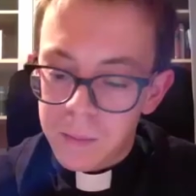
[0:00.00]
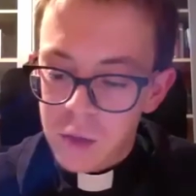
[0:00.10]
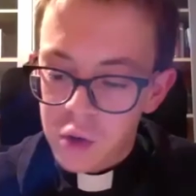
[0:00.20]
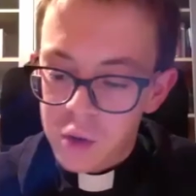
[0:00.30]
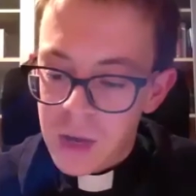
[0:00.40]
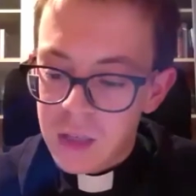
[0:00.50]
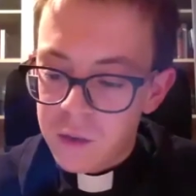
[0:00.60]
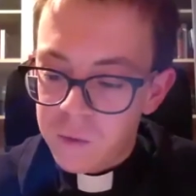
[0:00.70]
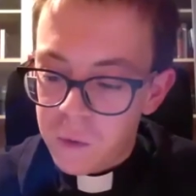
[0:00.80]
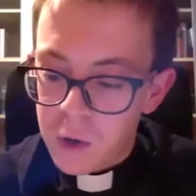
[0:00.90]
remain the
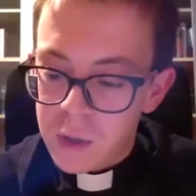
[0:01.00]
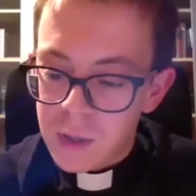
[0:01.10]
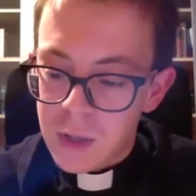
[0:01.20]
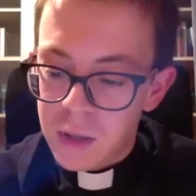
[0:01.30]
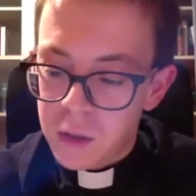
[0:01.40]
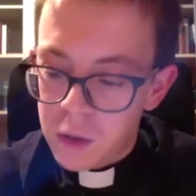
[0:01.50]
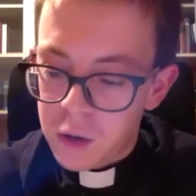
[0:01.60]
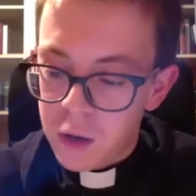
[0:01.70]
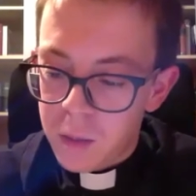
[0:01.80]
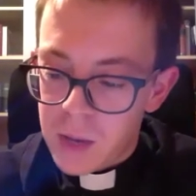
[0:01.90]
first and
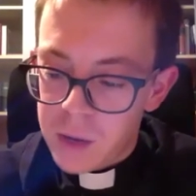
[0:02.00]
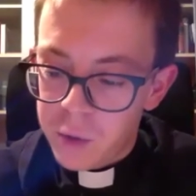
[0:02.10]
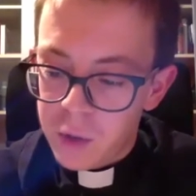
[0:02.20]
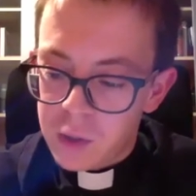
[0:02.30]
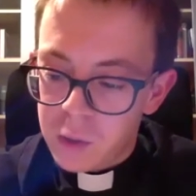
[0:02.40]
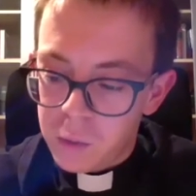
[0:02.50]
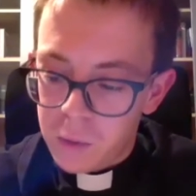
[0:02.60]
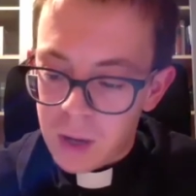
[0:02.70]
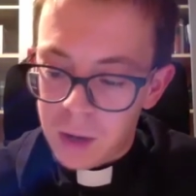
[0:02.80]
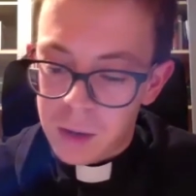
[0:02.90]
eternal manuals of
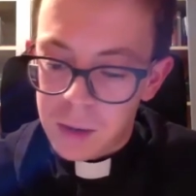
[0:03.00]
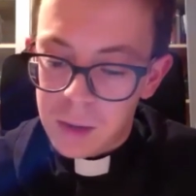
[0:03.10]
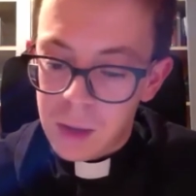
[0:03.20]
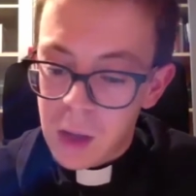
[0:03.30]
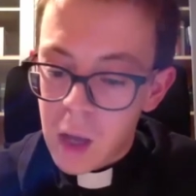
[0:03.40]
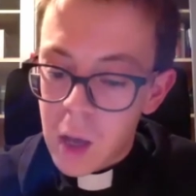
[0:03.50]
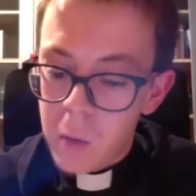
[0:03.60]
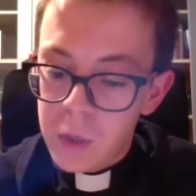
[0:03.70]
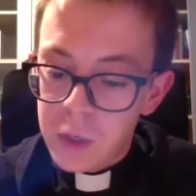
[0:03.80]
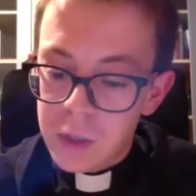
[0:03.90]
violence,
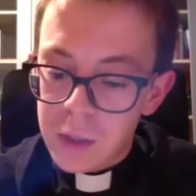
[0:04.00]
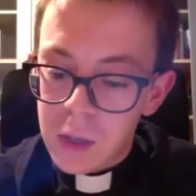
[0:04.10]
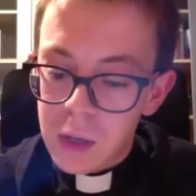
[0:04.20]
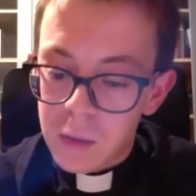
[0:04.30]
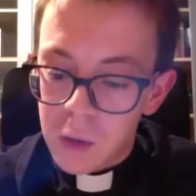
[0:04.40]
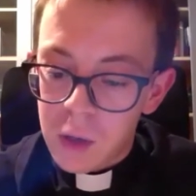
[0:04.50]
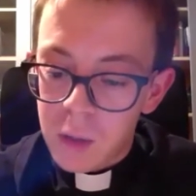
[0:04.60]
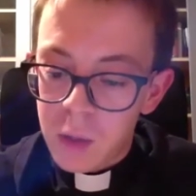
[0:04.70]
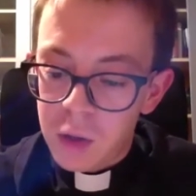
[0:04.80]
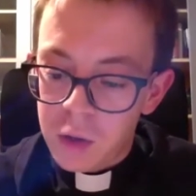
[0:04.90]
which is
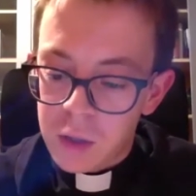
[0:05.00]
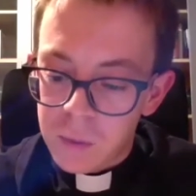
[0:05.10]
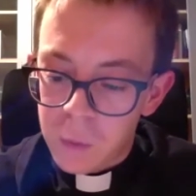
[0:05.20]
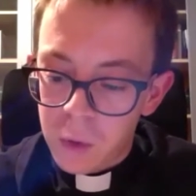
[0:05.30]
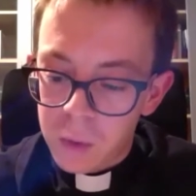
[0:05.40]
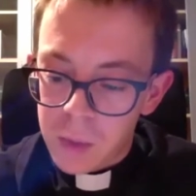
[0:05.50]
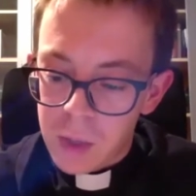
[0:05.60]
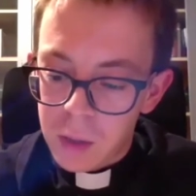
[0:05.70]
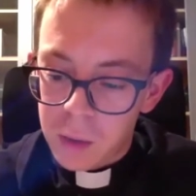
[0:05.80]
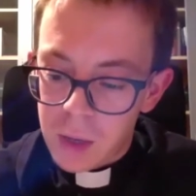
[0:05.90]
unavoidably transformed
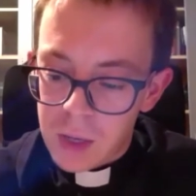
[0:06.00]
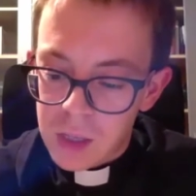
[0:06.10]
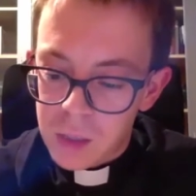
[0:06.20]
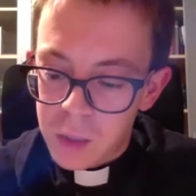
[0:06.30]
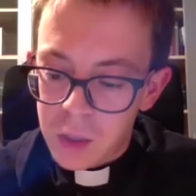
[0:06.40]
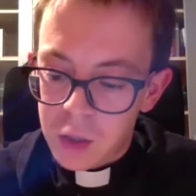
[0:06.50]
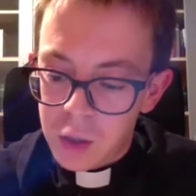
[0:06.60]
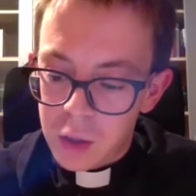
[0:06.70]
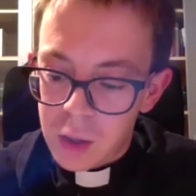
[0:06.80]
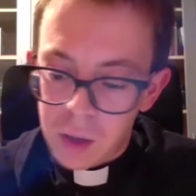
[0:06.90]
into hate
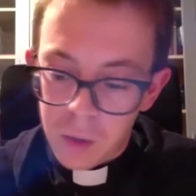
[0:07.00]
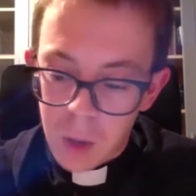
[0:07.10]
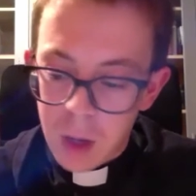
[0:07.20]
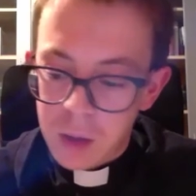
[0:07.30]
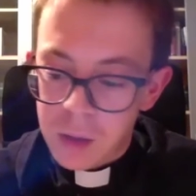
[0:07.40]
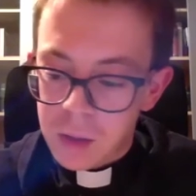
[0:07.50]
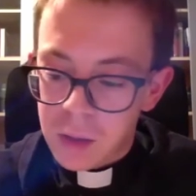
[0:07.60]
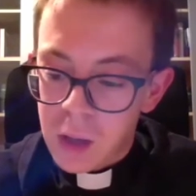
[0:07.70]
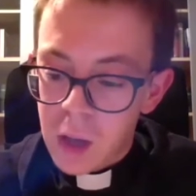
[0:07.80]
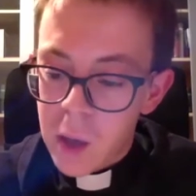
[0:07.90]
speech and violence
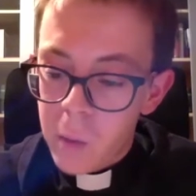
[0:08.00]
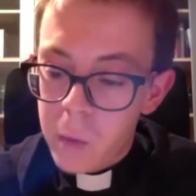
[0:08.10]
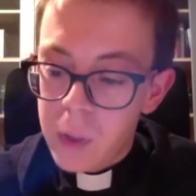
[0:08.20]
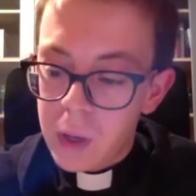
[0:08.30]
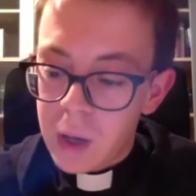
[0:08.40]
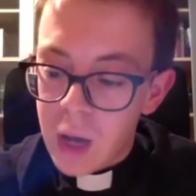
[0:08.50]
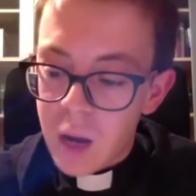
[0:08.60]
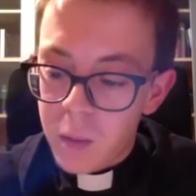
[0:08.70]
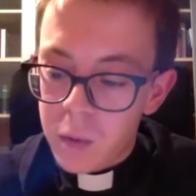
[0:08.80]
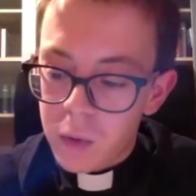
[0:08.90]
with the
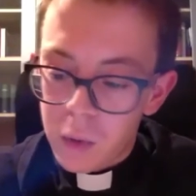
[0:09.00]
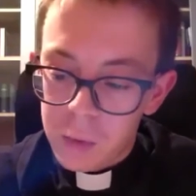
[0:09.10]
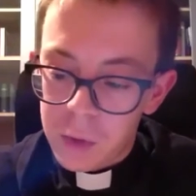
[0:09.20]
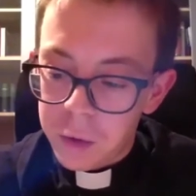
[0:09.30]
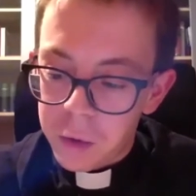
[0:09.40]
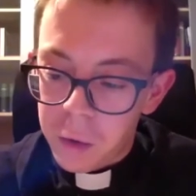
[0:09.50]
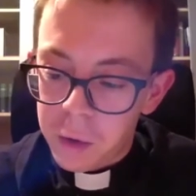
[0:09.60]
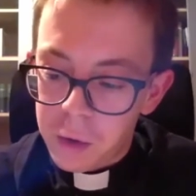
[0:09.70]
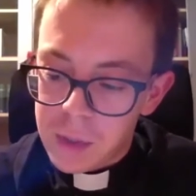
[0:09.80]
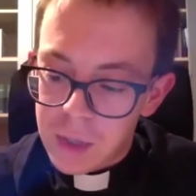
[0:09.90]
help of the
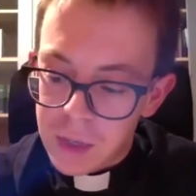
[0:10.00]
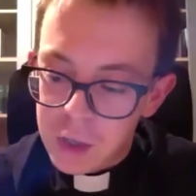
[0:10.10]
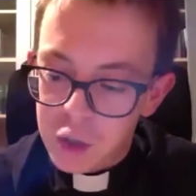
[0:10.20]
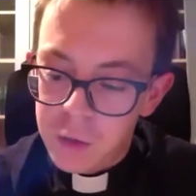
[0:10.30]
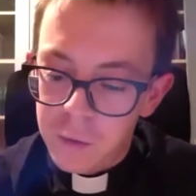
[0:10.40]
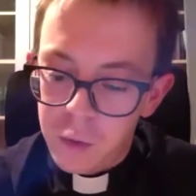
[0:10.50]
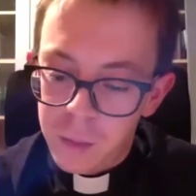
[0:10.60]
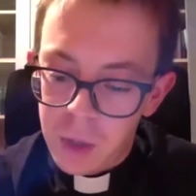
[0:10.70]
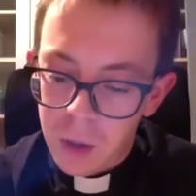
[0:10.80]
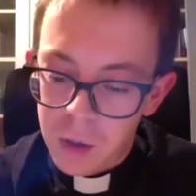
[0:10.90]
orchestration from
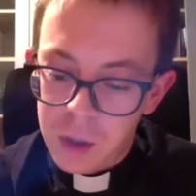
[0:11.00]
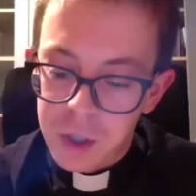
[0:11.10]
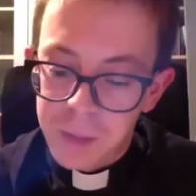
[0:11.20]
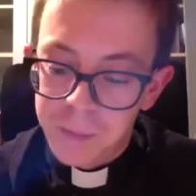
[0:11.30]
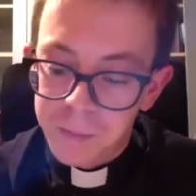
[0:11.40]
the clergy.